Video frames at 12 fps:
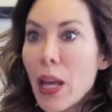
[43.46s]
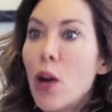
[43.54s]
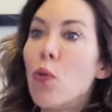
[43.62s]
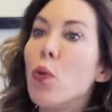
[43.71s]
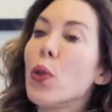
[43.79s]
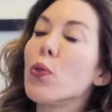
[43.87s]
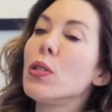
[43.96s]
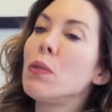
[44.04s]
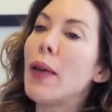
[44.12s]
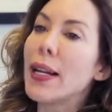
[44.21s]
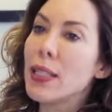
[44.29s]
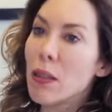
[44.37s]
With
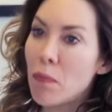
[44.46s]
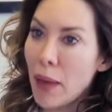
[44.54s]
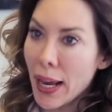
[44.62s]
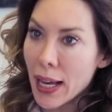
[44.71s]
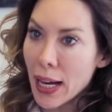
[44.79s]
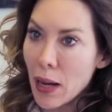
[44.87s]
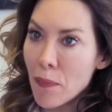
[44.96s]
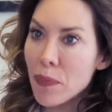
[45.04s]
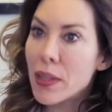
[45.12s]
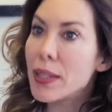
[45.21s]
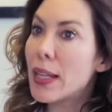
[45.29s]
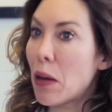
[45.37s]
respect to makeup, the
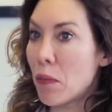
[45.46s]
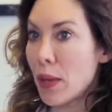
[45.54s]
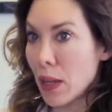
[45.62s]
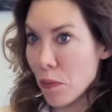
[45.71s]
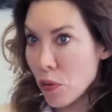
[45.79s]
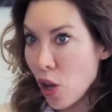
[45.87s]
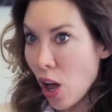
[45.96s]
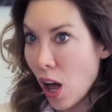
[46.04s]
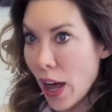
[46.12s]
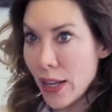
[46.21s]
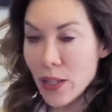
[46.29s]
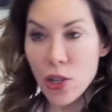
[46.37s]
same thing
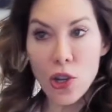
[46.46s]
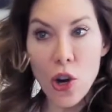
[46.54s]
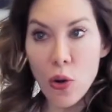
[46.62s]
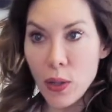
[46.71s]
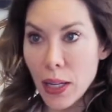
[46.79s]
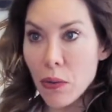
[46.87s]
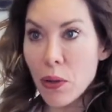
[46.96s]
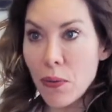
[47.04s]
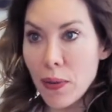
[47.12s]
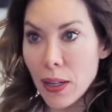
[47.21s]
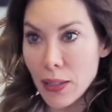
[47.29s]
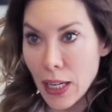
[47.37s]
applies. No liquid
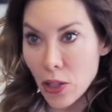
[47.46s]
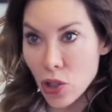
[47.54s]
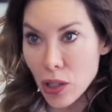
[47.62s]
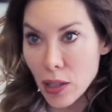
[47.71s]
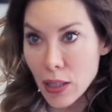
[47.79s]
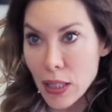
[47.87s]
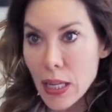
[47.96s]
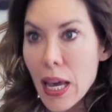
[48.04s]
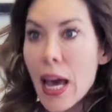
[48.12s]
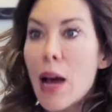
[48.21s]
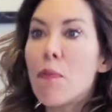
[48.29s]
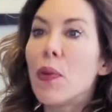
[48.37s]
foundations,
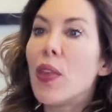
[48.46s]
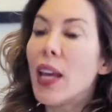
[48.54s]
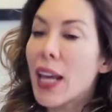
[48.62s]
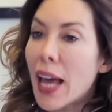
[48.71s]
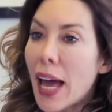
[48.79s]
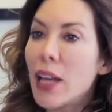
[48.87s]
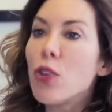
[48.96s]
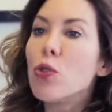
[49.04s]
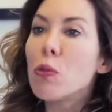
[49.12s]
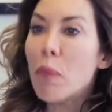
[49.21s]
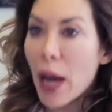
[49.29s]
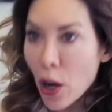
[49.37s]
but they can
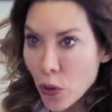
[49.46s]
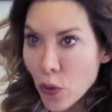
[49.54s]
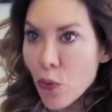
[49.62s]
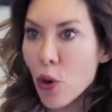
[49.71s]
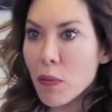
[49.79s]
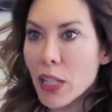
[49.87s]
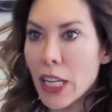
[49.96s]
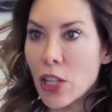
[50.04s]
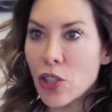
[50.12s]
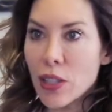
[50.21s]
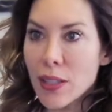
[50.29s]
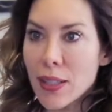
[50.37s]
use powder
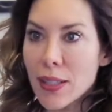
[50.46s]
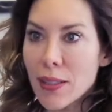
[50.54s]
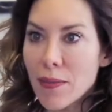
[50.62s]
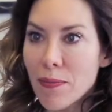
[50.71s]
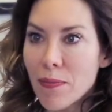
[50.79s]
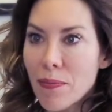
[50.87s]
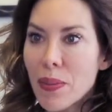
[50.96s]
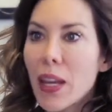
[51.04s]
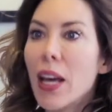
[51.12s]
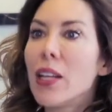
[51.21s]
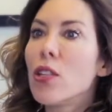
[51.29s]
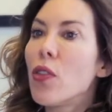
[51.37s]
formulations.
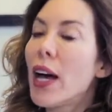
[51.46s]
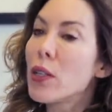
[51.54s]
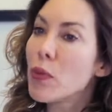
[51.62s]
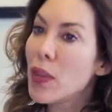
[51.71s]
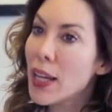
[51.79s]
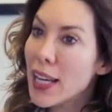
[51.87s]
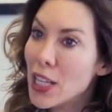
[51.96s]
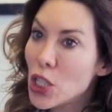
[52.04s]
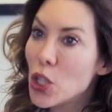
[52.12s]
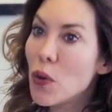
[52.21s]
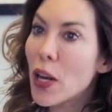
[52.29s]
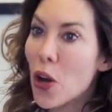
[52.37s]
So that's what they can
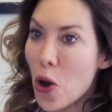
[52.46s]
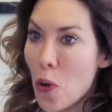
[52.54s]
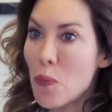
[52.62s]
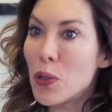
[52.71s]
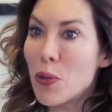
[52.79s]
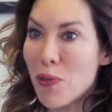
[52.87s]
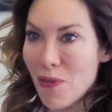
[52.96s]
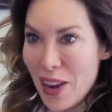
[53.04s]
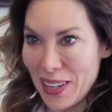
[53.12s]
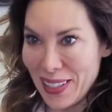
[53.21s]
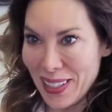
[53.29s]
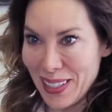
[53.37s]
do at home to
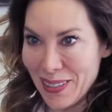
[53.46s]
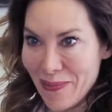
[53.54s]
prevent it.